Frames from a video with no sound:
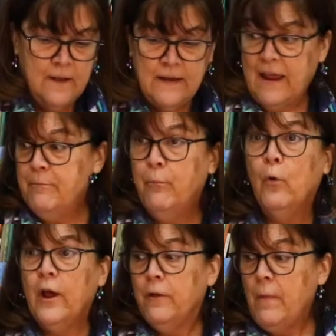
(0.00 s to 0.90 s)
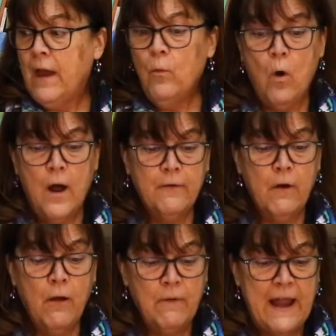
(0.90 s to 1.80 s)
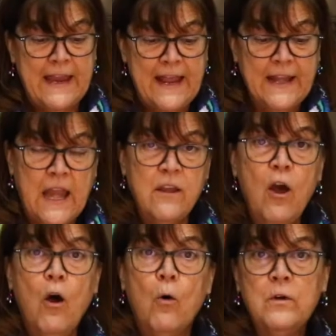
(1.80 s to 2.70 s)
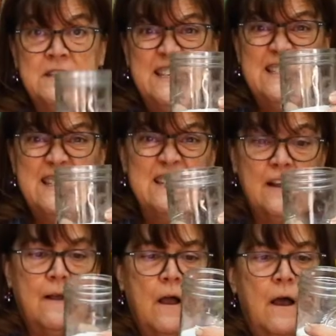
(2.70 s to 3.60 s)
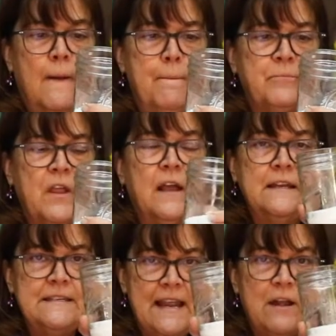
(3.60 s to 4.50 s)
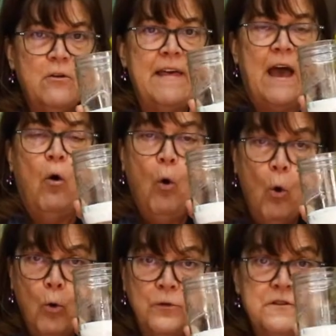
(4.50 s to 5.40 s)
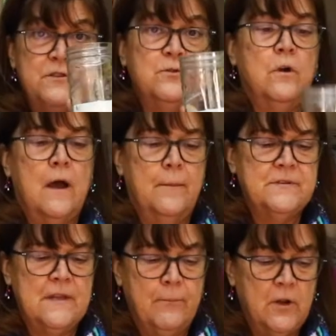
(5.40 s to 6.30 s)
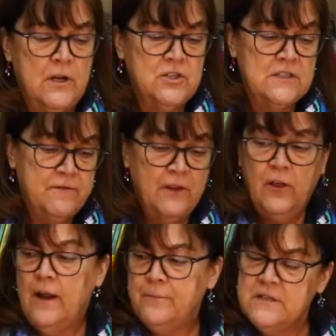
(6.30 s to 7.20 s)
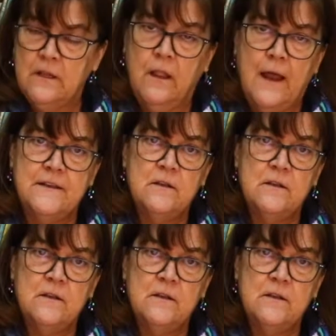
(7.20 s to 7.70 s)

Now, I've boiled my water already, and I know, because this is a container that holds 2 cups. I'm going to just fill it up to the line.